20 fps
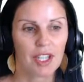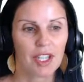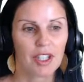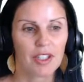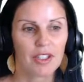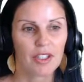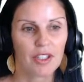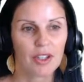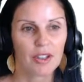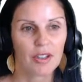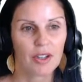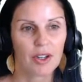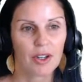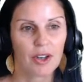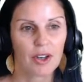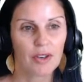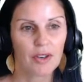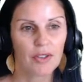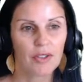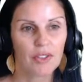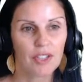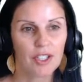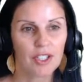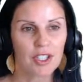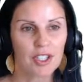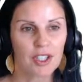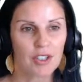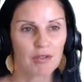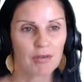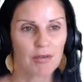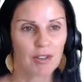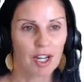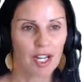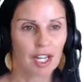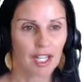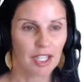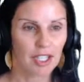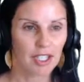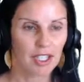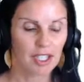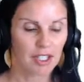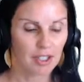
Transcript: So over to the right